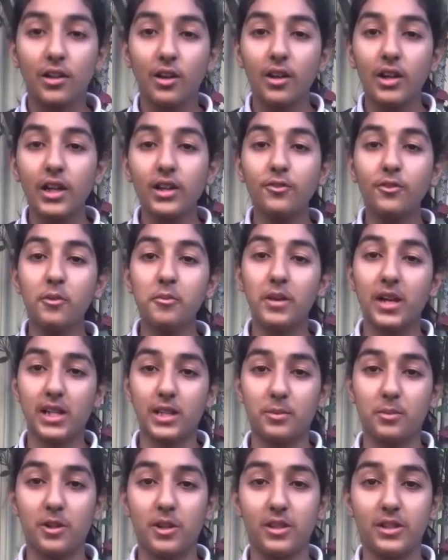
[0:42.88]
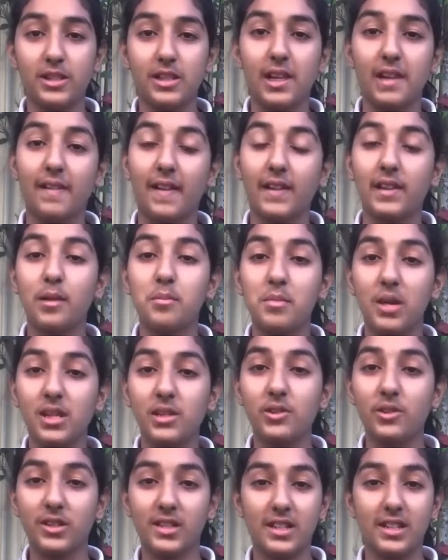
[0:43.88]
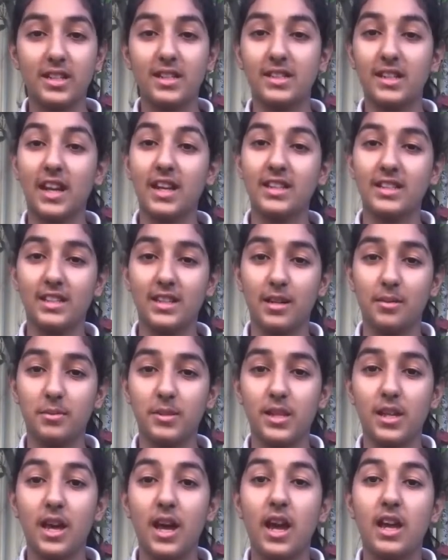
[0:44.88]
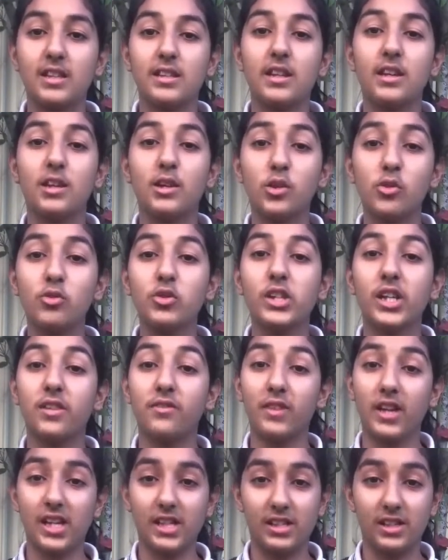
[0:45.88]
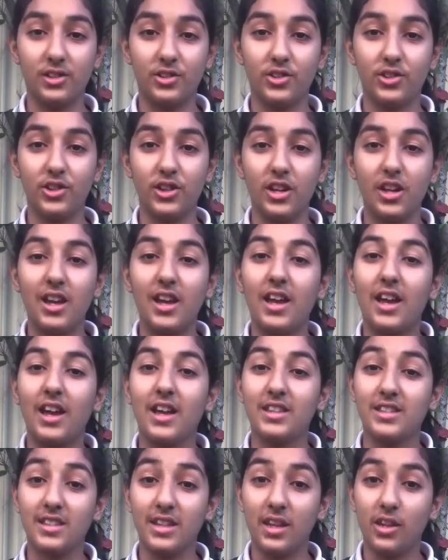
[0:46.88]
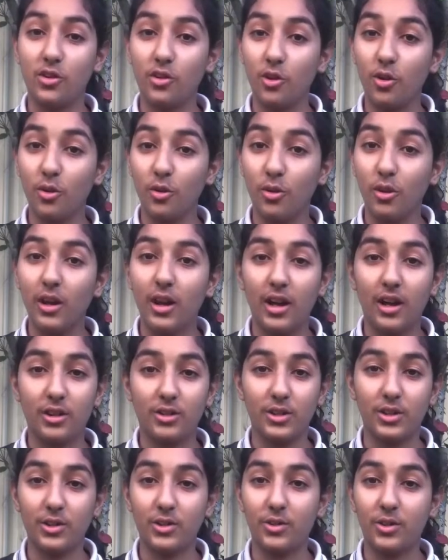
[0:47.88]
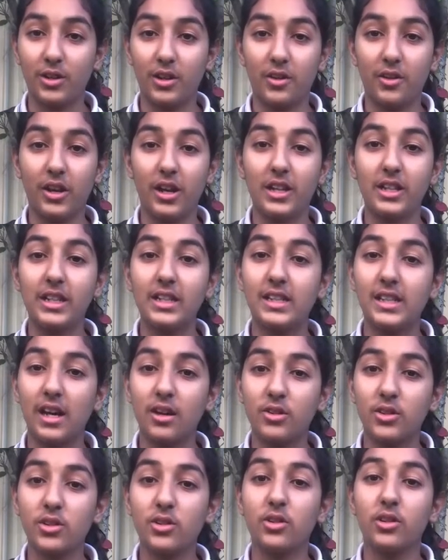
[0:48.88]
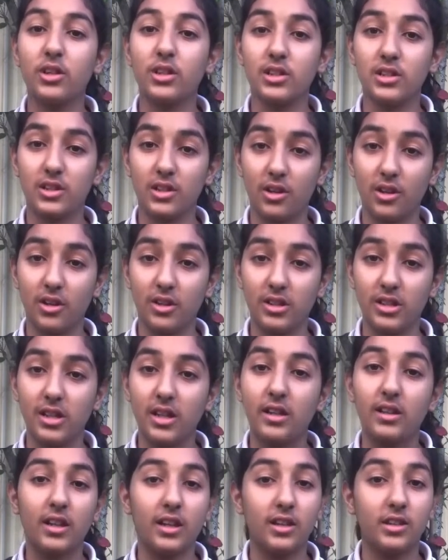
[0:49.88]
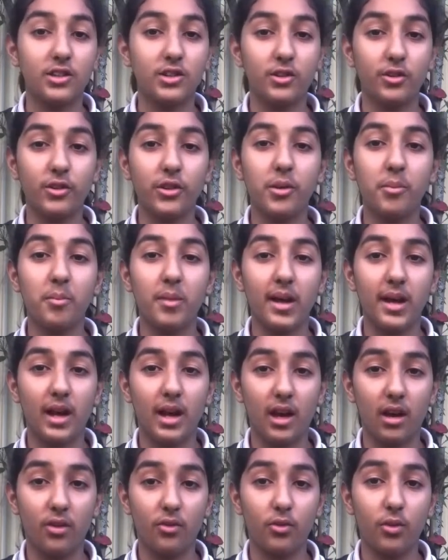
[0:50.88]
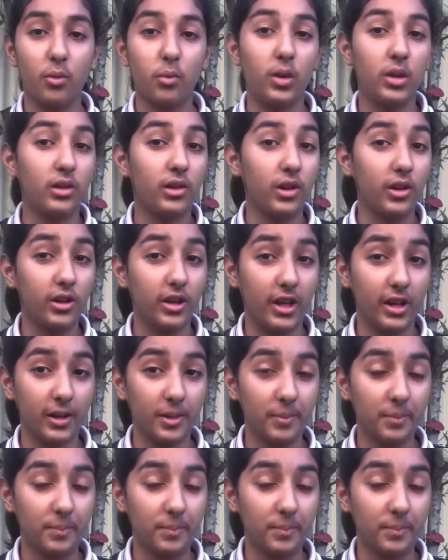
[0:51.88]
Learning from experts, like the mentors at Design Steps, has a huge advantage, as they know how to sort out any doubts or concerns that a student may have while learning.